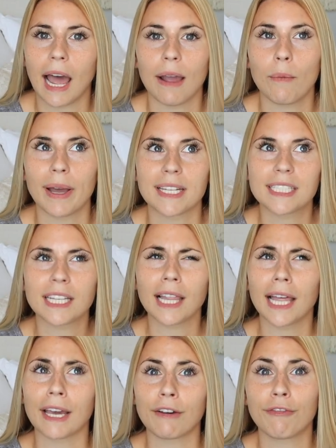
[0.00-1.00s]
I went to
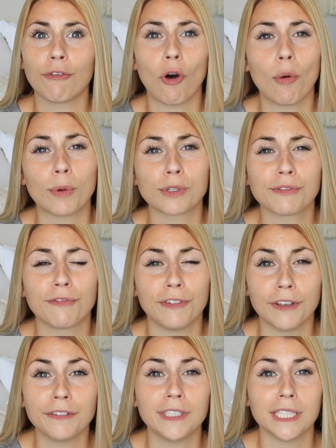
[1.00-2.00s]
like almost
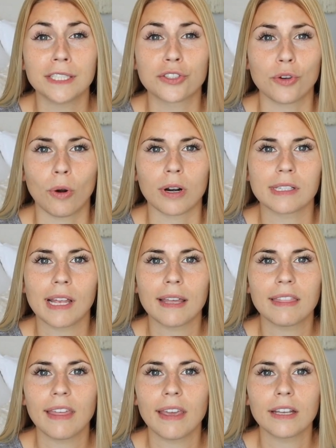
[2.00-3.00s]
50 stores,
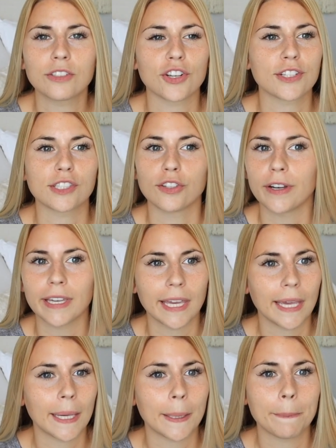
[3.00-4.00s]
I think, just
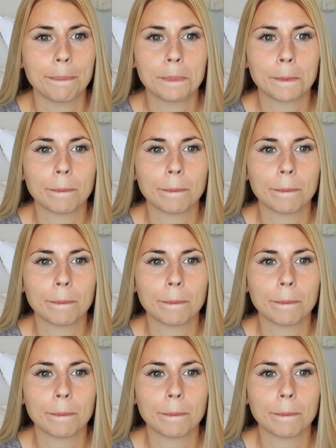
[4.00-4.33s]
looking